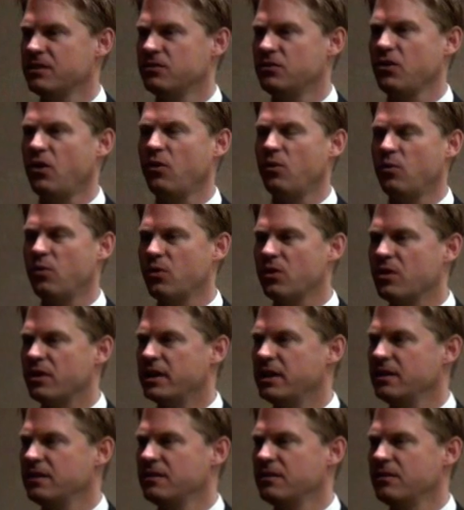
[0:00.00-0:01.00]
Don't
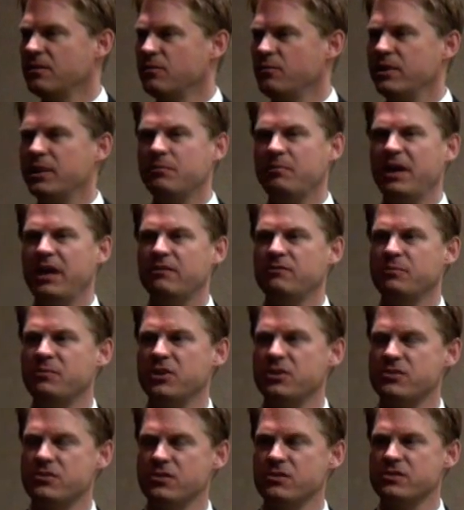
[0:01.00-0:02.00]
worry. We get paid from
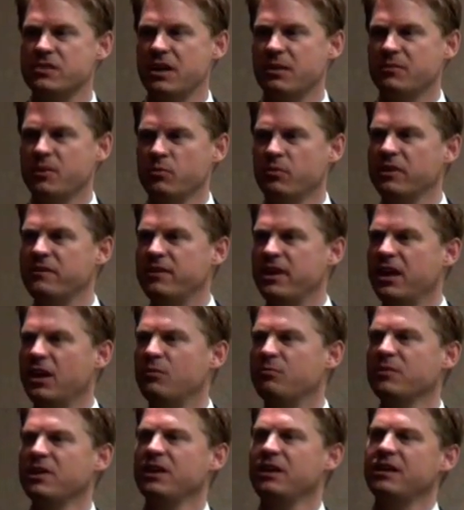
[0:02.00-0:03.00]
your insurance company. We'll even
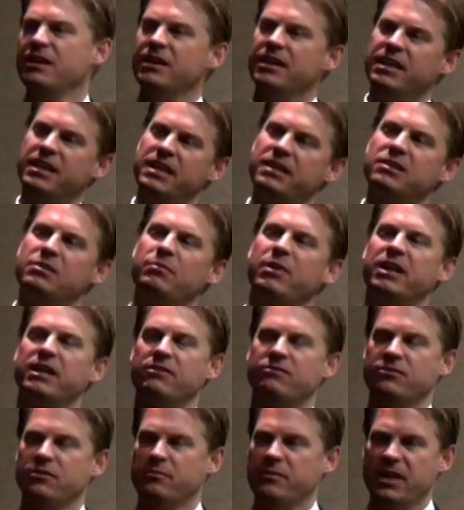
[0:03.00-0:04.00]
help get the money
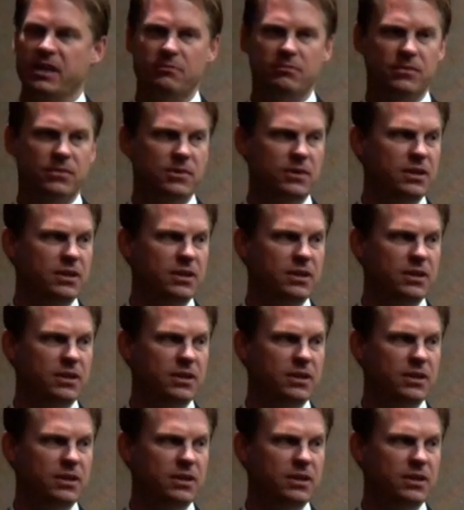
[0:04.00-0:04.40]
from them.